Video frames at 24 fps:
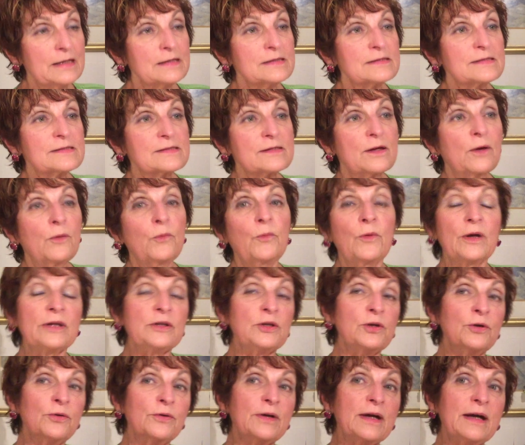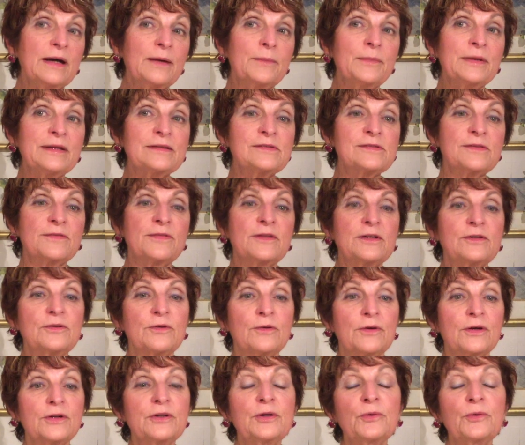So when you come into the door,